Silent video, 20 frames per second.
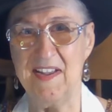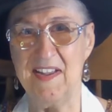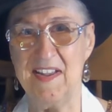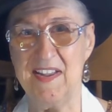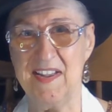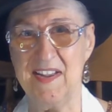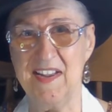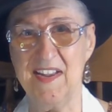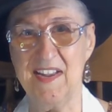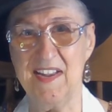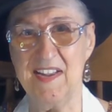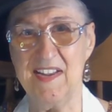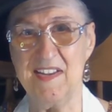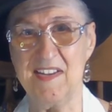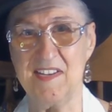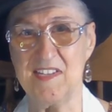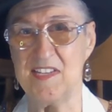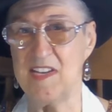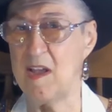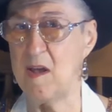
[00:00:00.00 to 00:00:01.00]
He
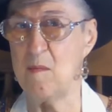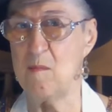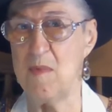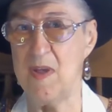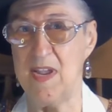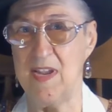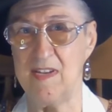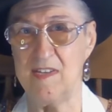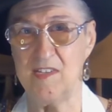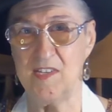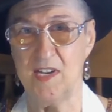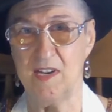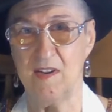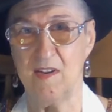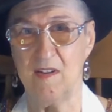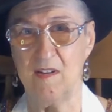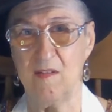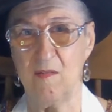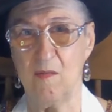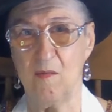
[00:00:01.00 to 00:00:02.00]
is
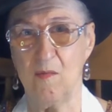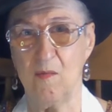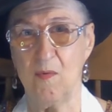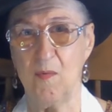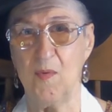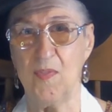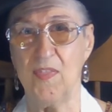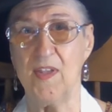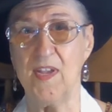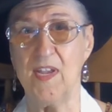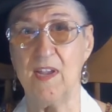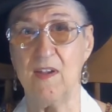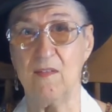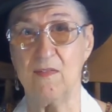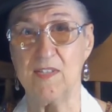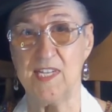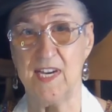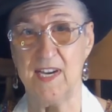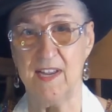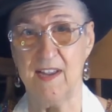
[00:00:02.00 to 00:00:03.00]
amazing with the
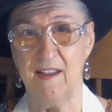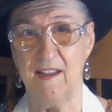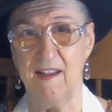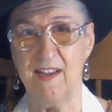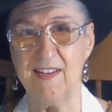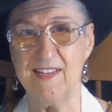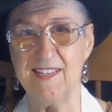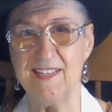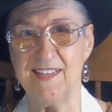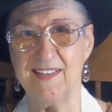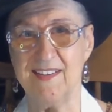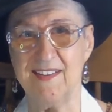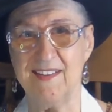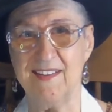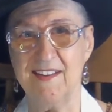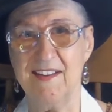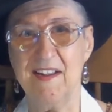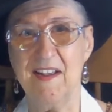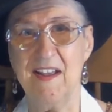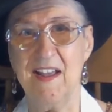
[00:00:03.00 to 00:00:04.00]
gifts that he has.
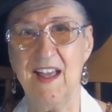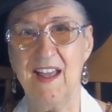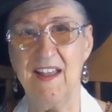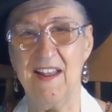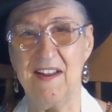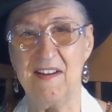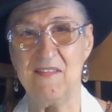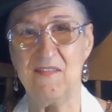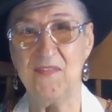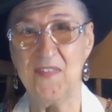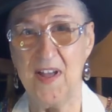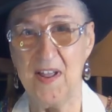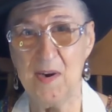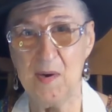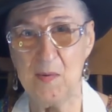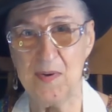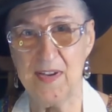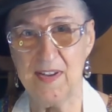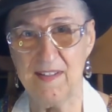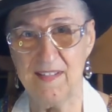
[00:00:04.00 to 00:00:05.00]
And
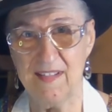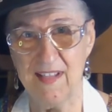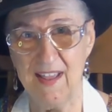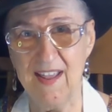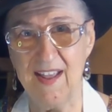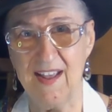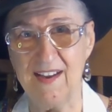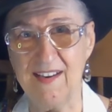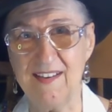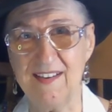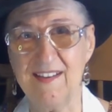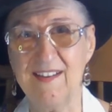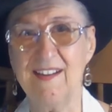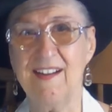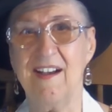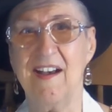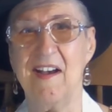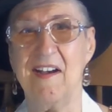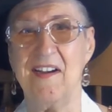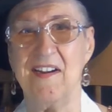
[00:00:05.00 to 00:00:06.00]
following that,
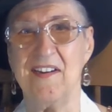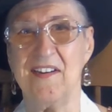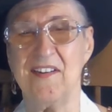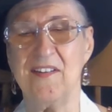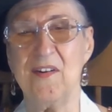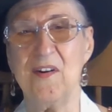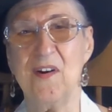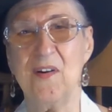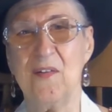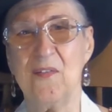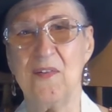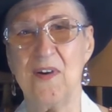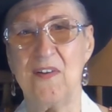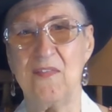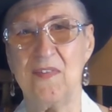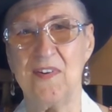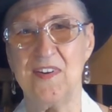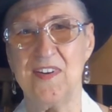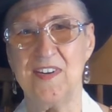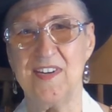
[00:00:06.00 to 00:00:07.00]
our
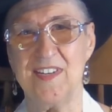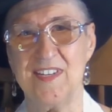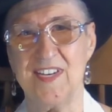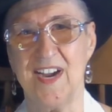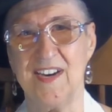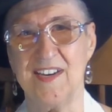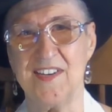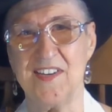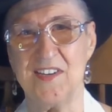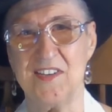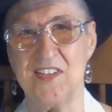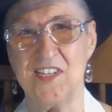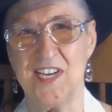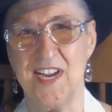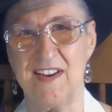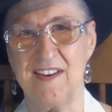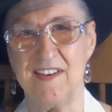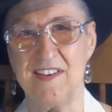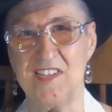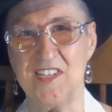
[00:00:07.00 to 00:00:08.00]
Reverend Dr.
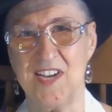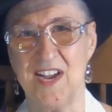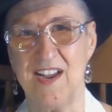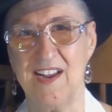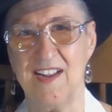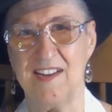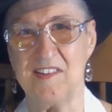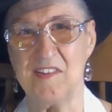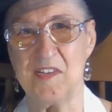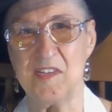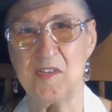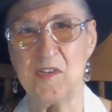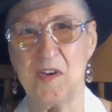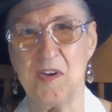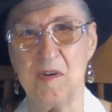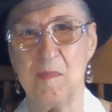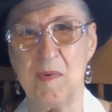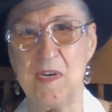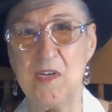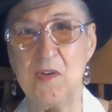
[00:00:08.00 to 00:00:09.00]
Janet Childs is
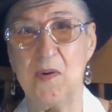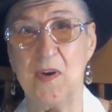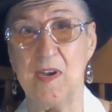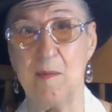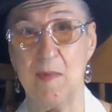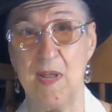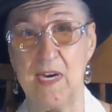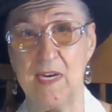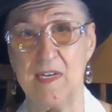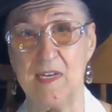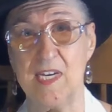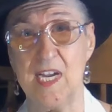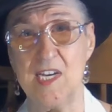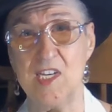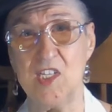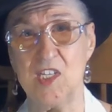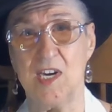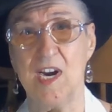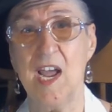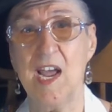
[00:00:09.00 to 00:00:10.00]
going to be doing a
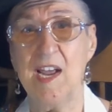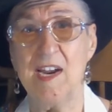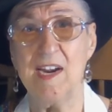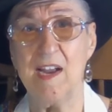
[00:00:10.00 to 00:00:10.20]
meditation.